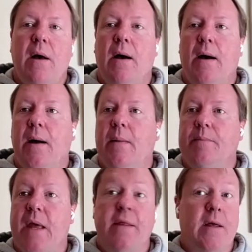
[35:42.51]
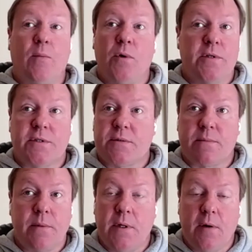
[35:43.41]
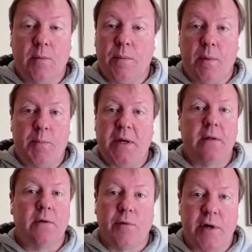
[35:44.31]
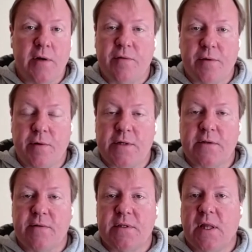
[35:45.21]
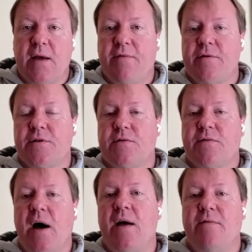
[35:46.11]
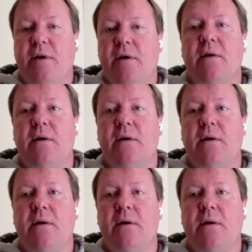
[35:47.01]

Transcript: and then was, you know, pilloried for the rest of his life for surviving.